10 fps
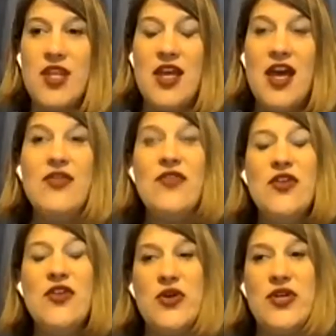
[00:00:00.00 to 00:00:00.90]
Have you ever
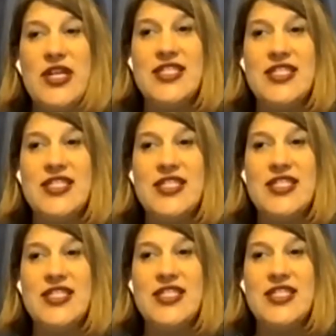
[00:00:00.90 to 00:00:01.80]
noticed that
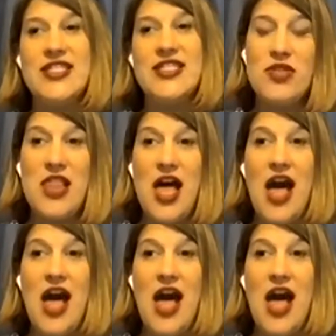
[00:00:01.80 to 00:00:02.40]
time goes